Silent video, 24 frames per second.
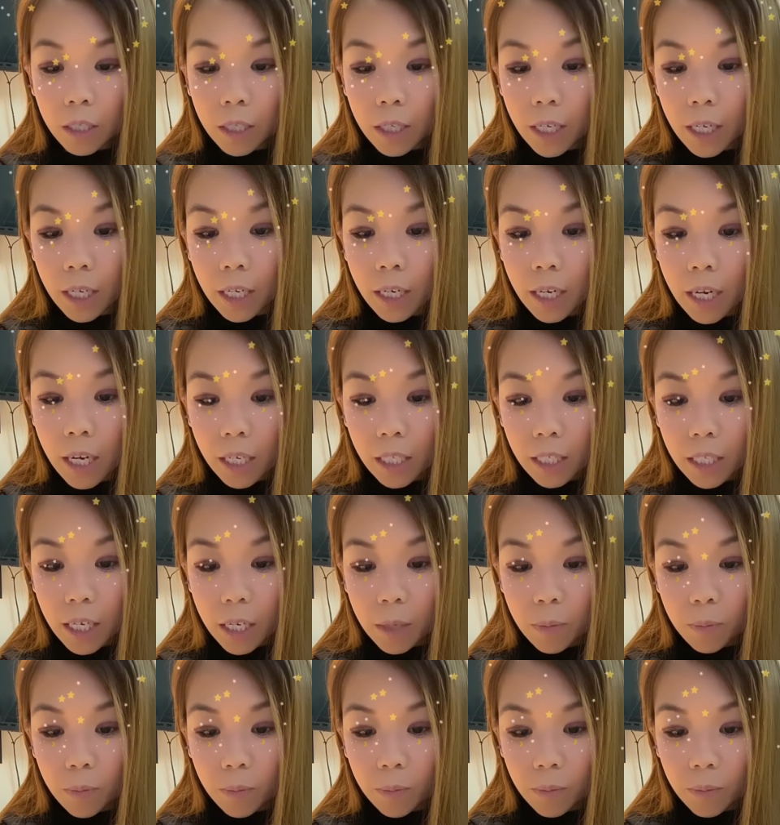connect
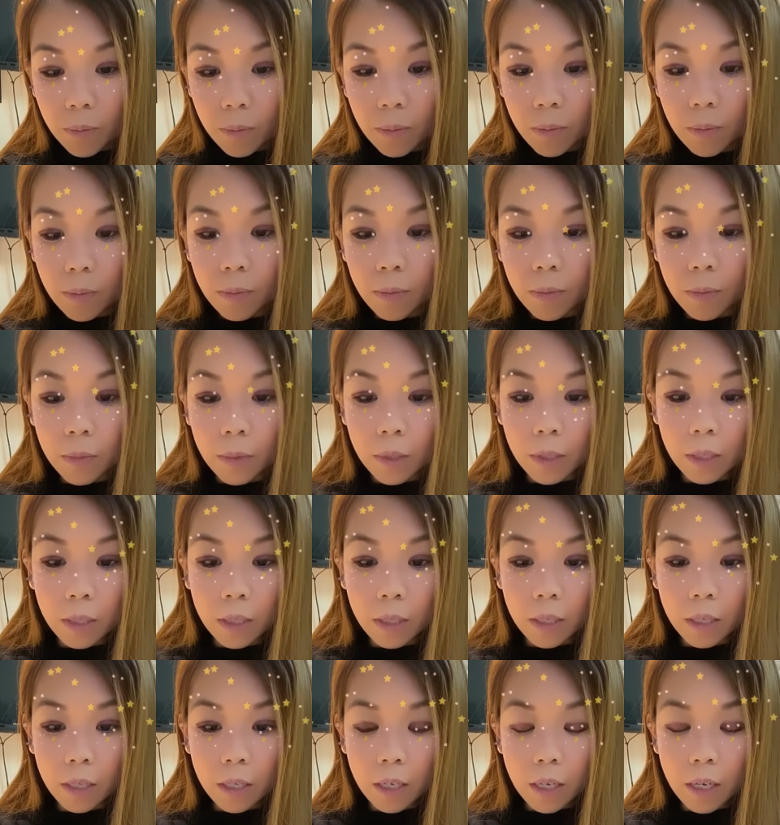them
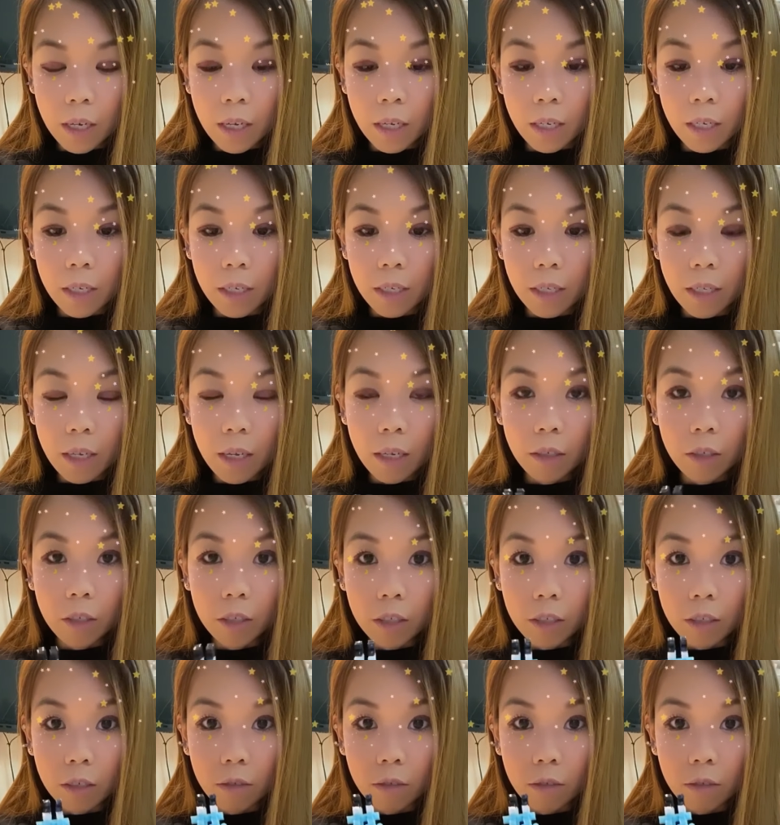and the center.